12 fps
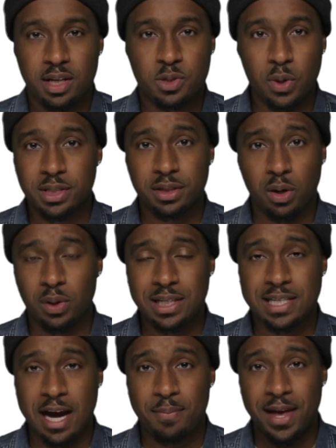This wasn't the only
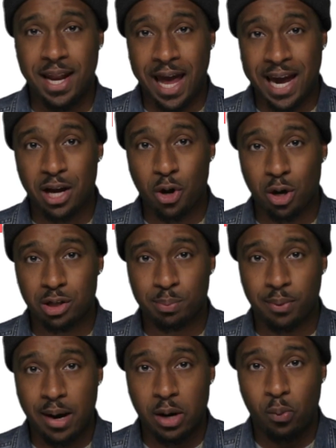time that A&R
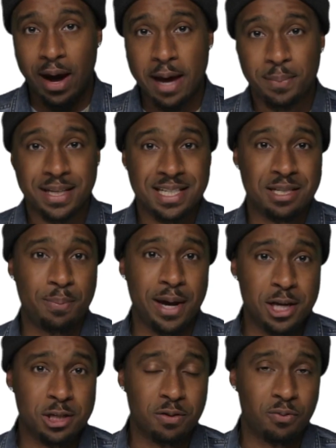LeBron will hype
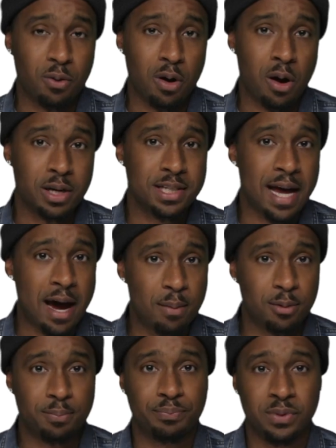anticipation for an artist's
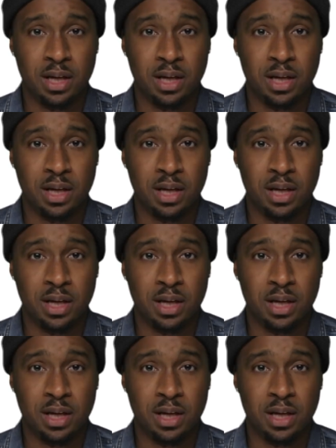album.